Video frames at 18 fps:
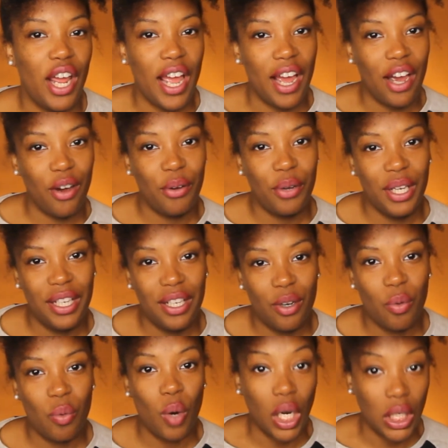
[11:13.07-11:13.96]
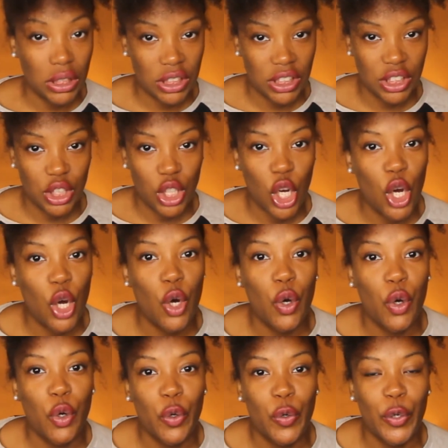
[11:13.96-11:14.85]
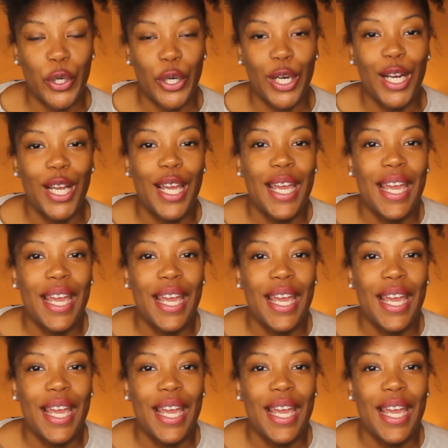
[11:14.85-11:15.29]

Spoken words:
out in a wash and go or